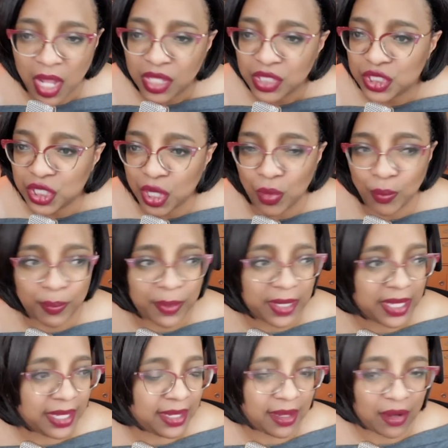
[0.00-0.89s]
don't
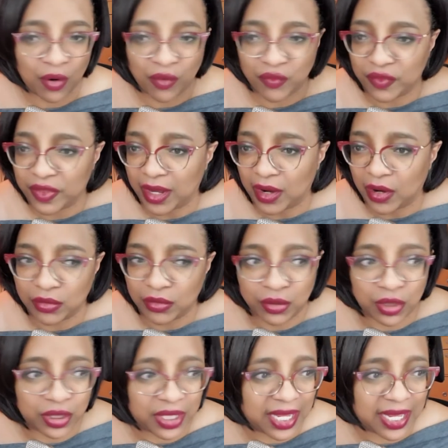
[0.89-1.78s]
be over there
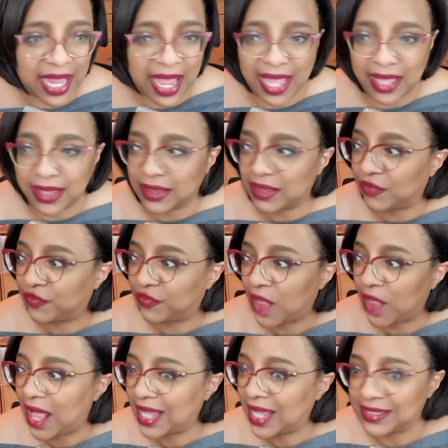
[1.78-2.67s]
looking at the
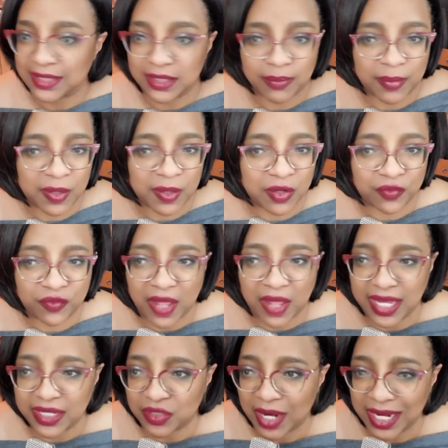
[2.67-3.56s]
flies and the
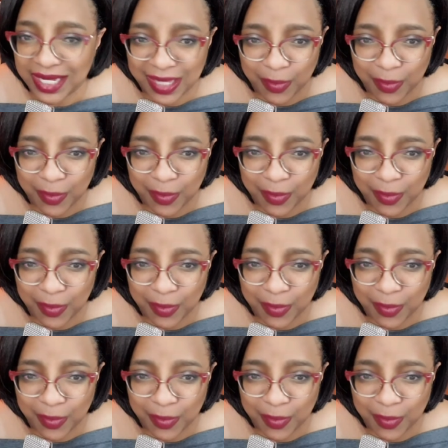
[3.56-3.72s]
butterflies, right?